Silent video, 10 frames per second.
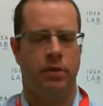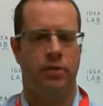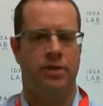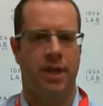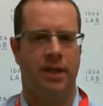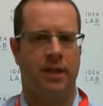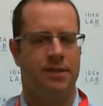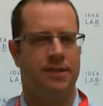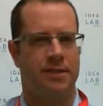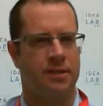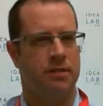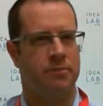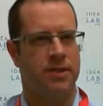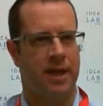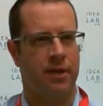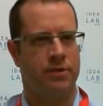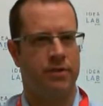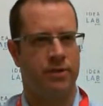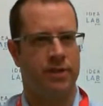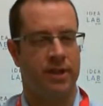data and systems, how
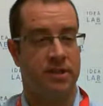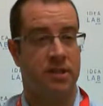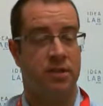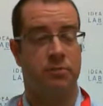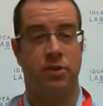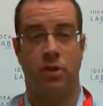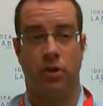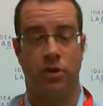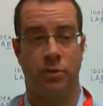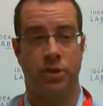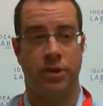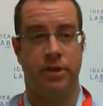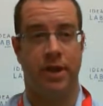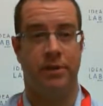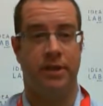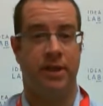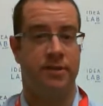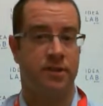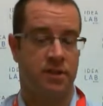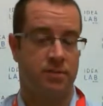different data systems talk to each other, how data
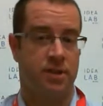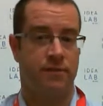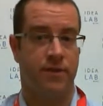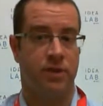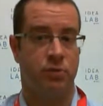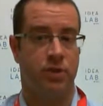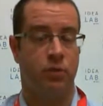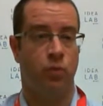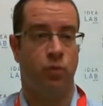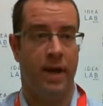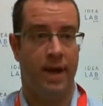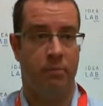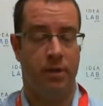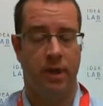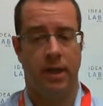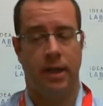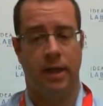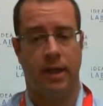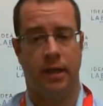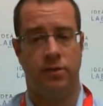systems interface with the web,
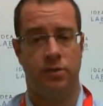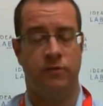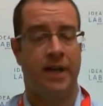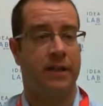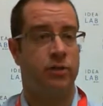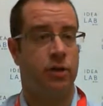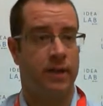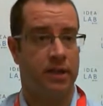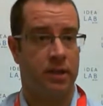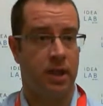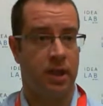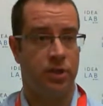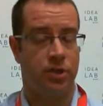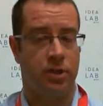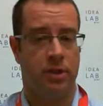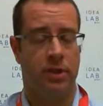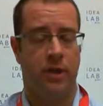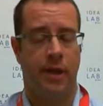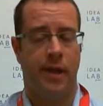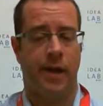two-factor authentication,
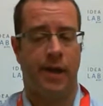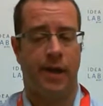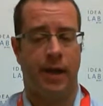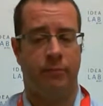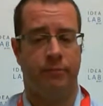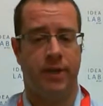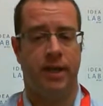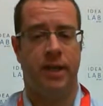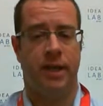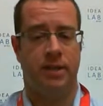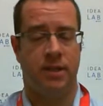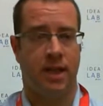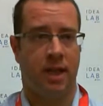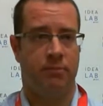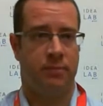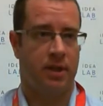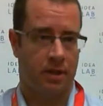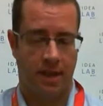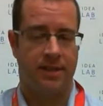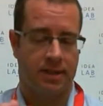EIDM,
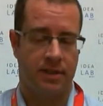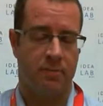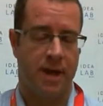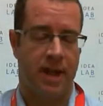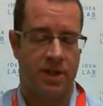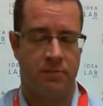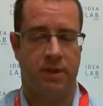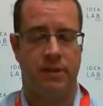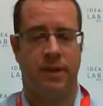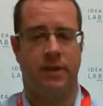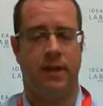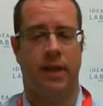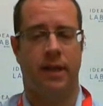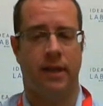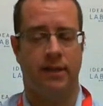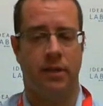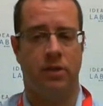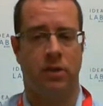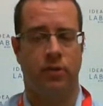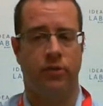identity management, and the like. I
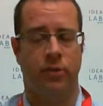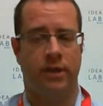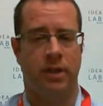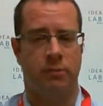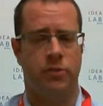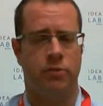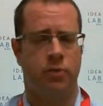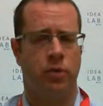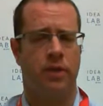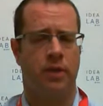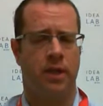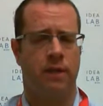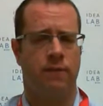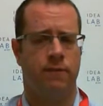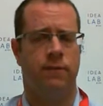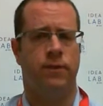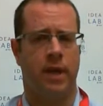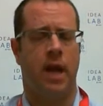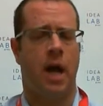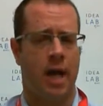think the most important thing
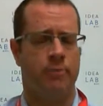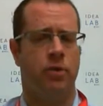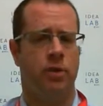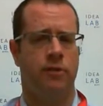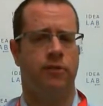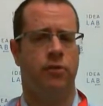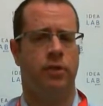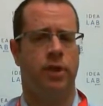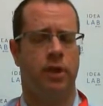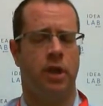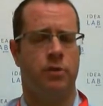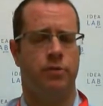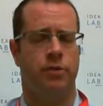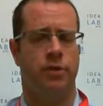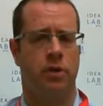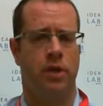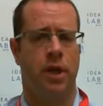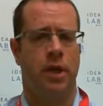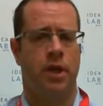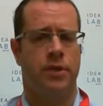that I'm looking for in an entrepreneur
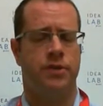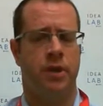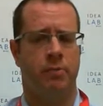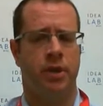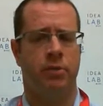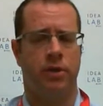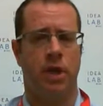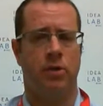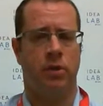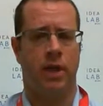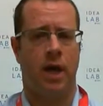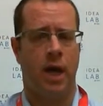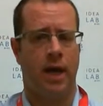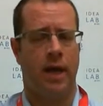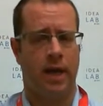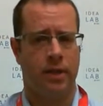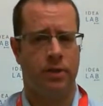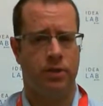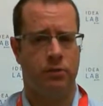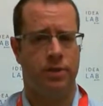is somebody with not only a high
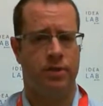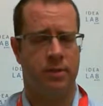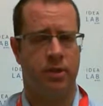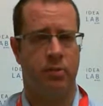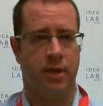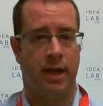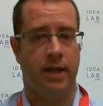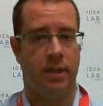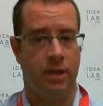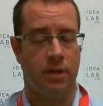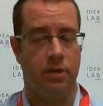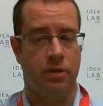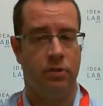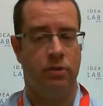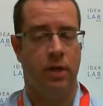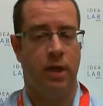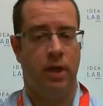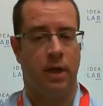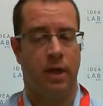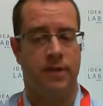IQ, but somebody with a high EQ.
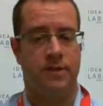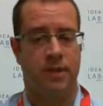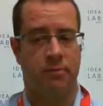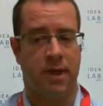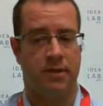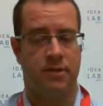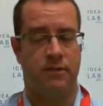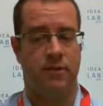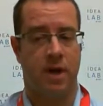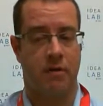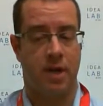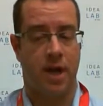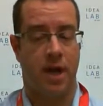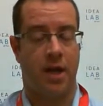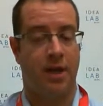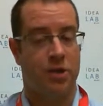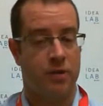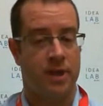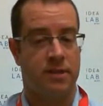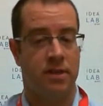CMS is a very
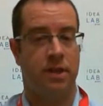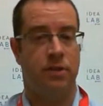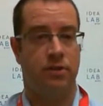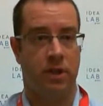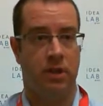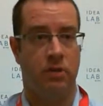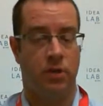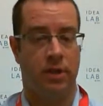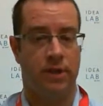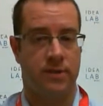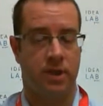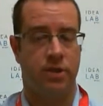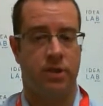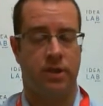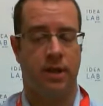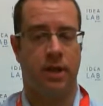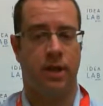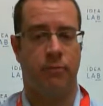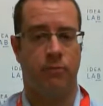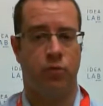interesting and unique organization
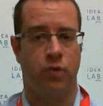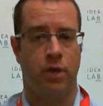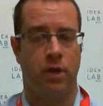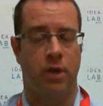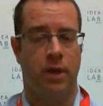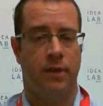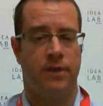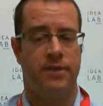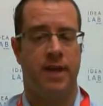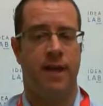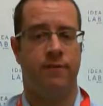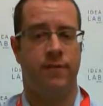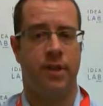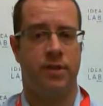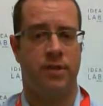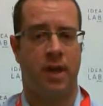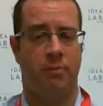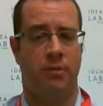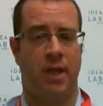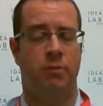where the staff face
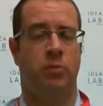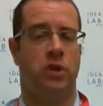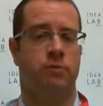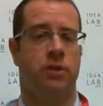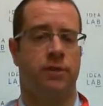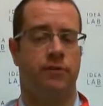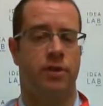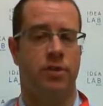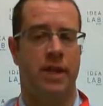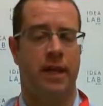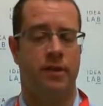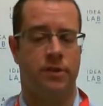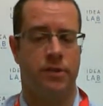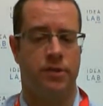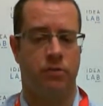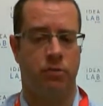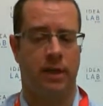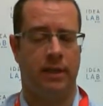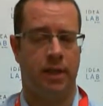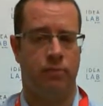multiple different challenges. And
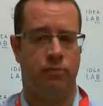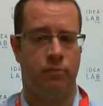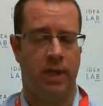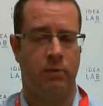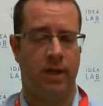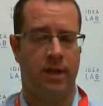while I'm really